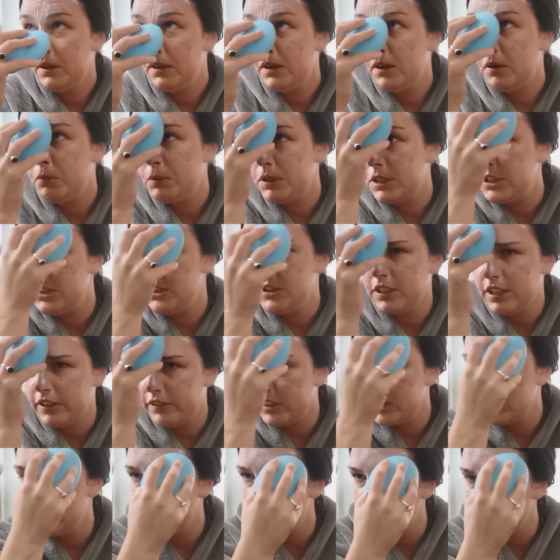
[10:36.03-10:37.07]
I wish you'd give
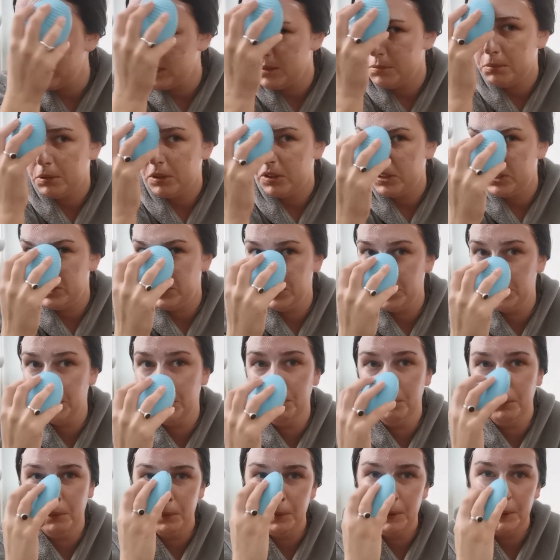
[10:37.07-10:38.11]
us something to buy
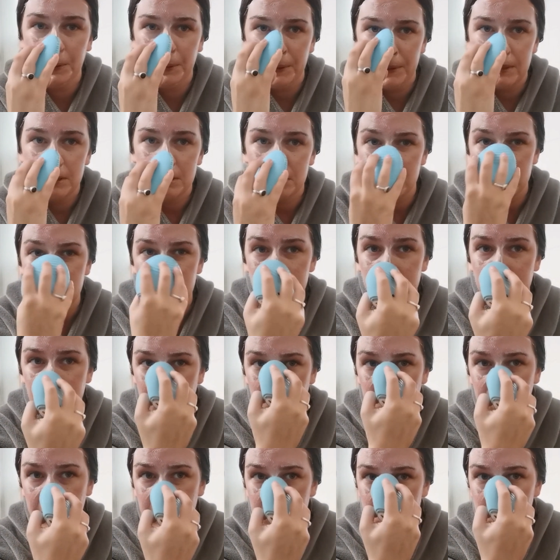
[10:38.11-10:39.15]
you. So I'm just moving
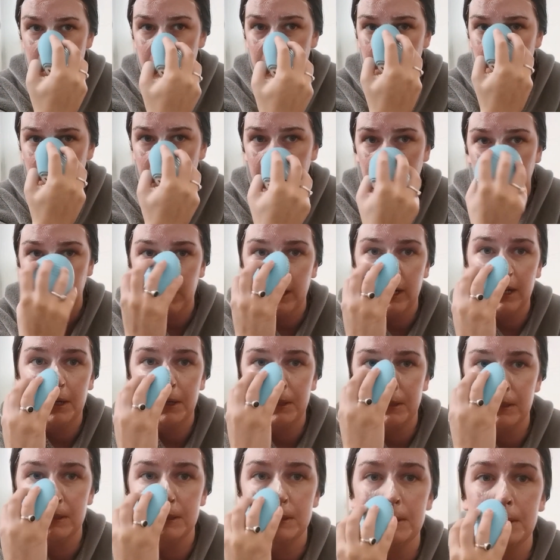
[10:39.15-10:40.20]
on to my
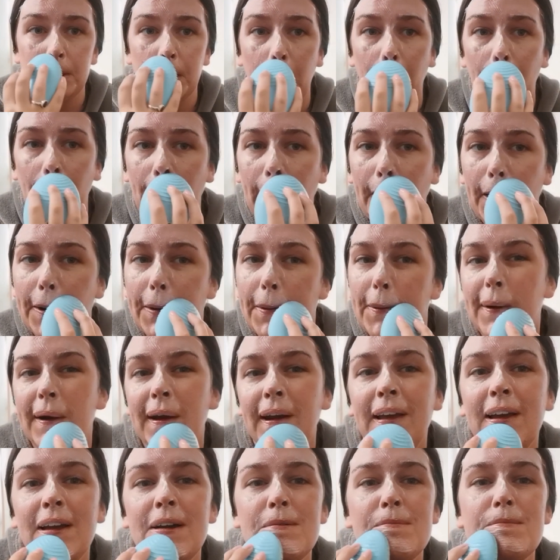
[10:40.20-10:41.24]
nose,
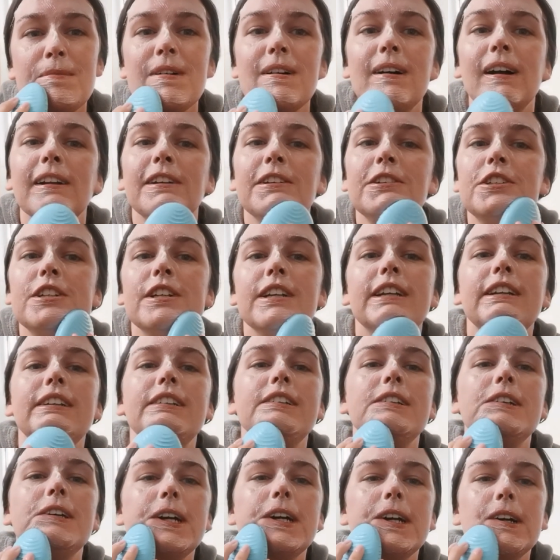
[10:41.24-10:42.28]
lip and
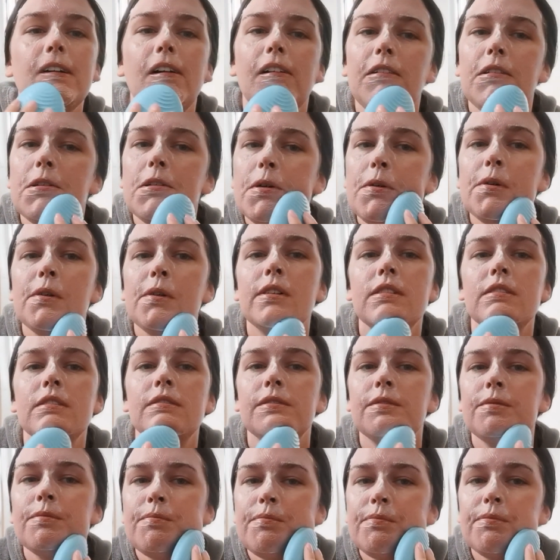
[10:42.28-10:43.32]
chin now.
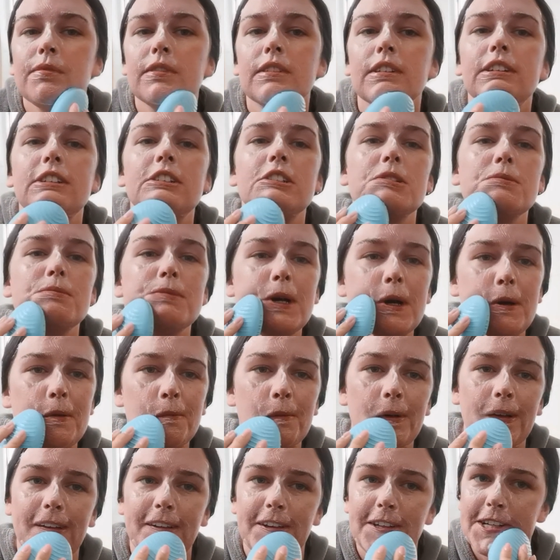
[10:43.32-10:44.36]
It doesn't matter
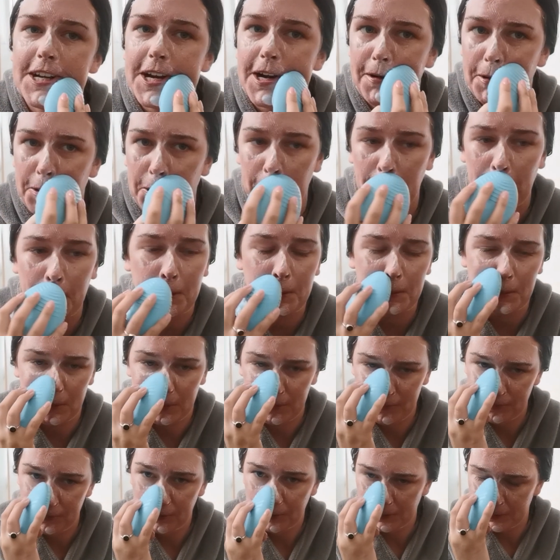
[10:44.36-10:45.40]
which area you
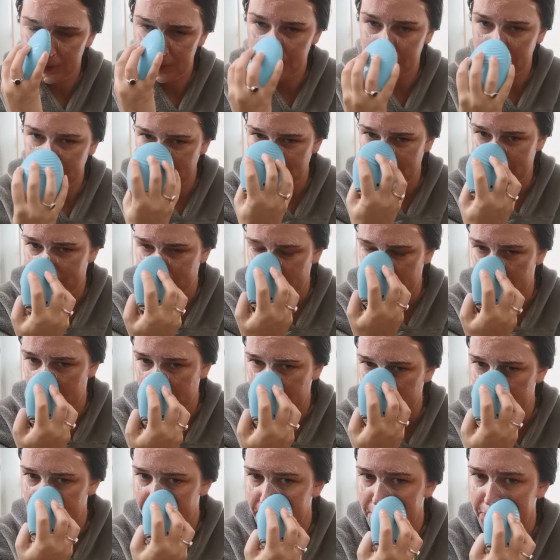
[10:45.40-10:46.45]
do first or whatever,
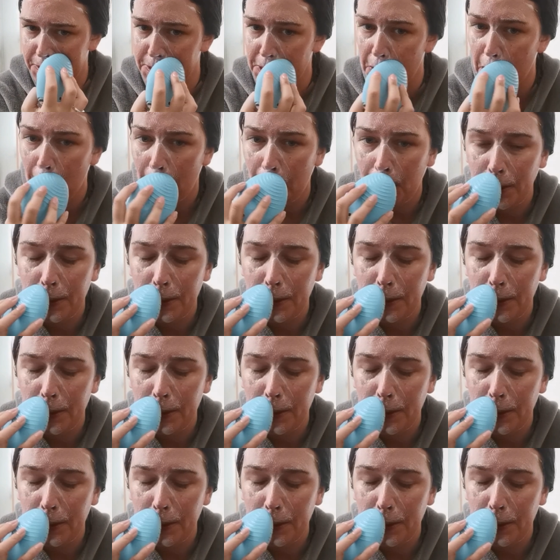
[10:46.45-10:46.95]
because